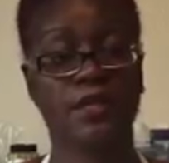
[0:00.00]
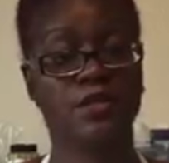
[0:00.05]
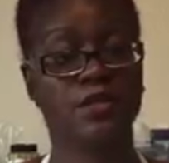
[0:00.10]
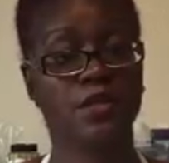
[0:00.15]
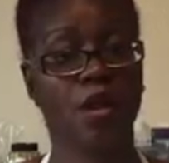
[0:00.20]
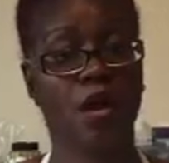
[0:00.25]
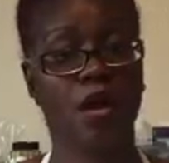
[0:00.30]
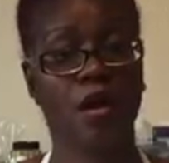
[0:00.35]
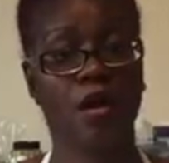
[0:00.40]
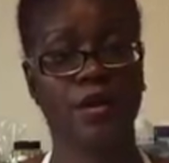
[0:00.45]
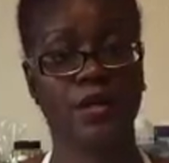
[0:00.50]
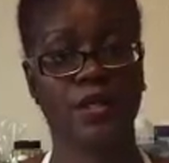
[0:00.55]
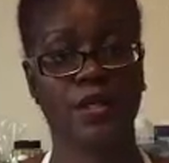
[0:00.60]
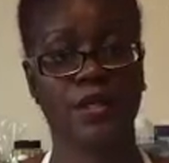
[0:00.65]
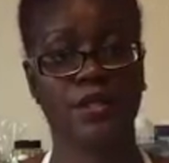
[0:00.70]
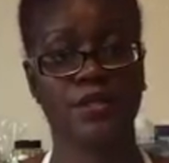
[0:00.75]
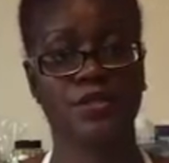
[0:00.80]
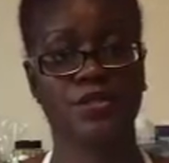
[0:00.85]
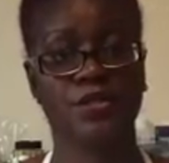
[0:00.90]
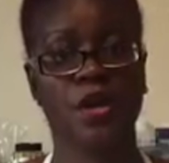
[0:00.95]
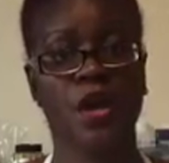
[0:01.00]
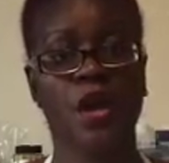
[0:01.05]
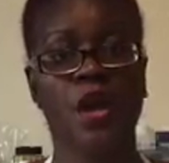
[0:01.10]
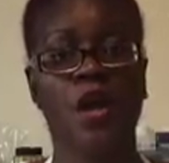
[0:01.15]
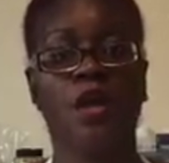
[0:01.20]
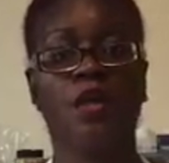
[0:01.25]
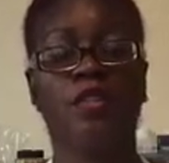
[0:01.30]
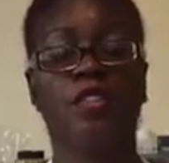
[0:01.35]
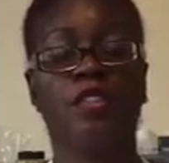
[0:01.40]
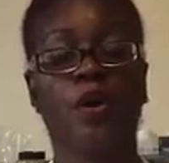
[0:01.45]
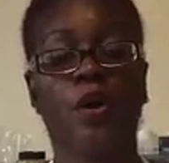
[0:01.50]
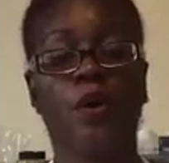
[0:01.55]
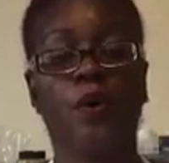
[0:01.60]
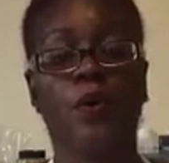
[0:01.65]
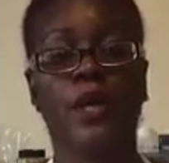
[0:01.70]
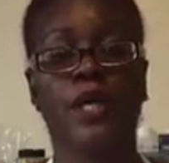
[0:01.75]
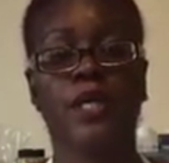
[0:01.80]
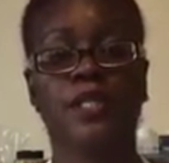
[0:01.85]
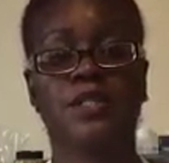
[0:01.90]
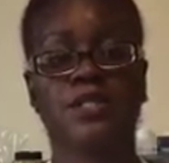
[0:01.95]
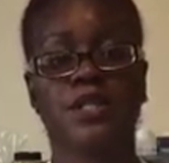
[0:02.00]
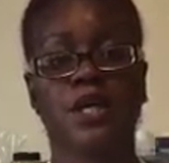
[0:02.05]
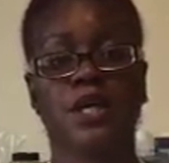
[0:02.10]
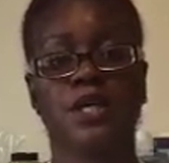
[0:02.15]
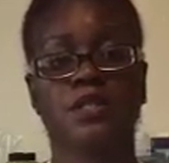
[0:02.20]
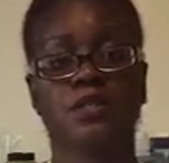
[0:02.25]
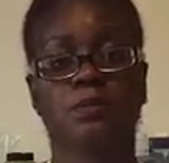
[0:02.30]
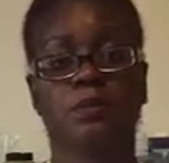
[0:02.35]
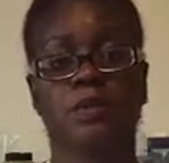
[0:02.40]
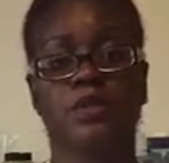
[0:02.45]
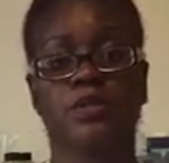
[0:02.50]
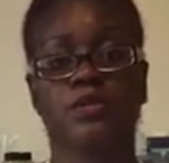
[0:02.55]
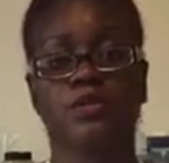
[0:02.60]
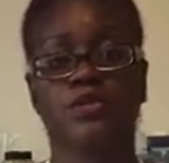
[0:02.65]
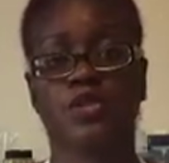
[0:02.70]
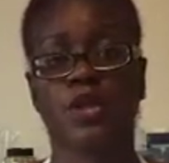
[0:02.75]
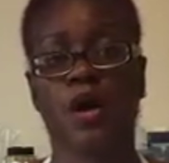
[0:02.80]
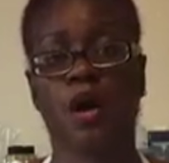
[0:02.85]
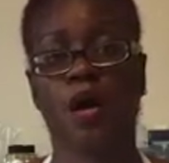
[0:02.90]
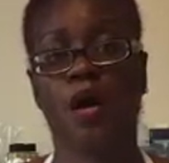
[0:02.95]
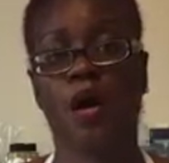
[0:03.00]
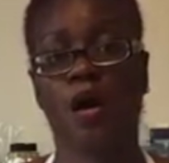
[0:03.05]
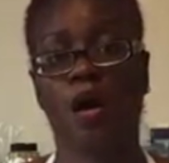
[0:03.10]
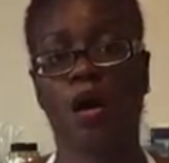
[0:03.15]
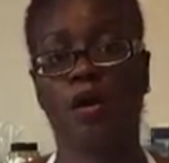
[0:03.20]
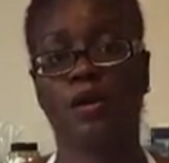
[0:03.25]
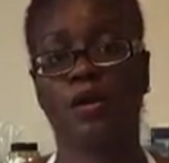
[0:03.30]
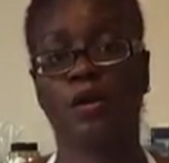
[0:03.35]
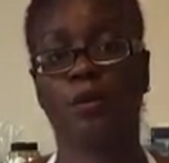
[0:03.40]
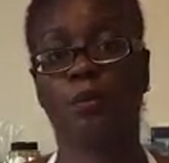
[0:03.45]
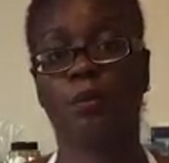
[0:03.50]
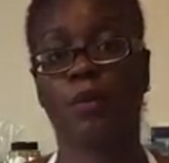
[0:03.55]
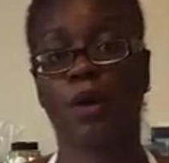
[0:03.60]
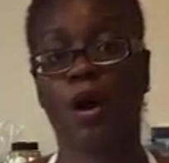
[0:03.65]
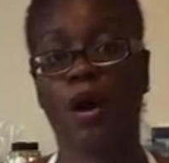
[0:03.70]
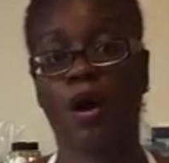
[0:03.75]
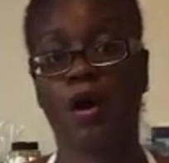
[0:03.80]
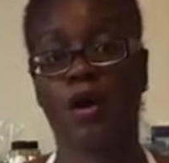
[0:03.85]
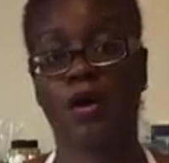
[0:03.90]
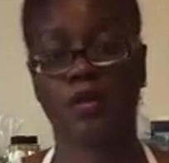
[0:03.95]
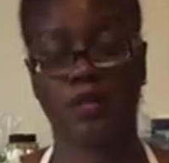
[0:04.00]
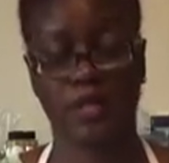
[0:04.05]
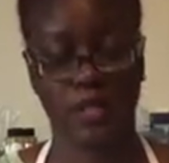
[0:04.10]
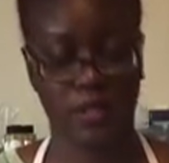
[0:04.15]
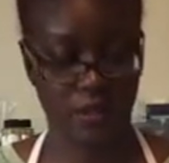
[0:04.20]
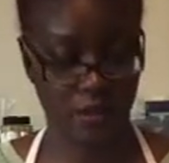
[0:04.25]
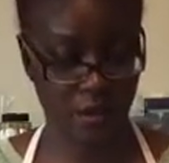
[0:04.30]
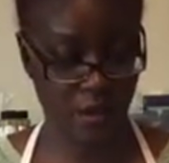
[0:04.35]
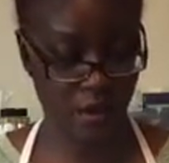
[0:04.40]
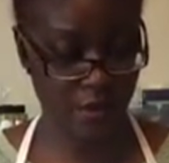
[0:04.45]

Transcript: as lard is, though it does produce a harder bar than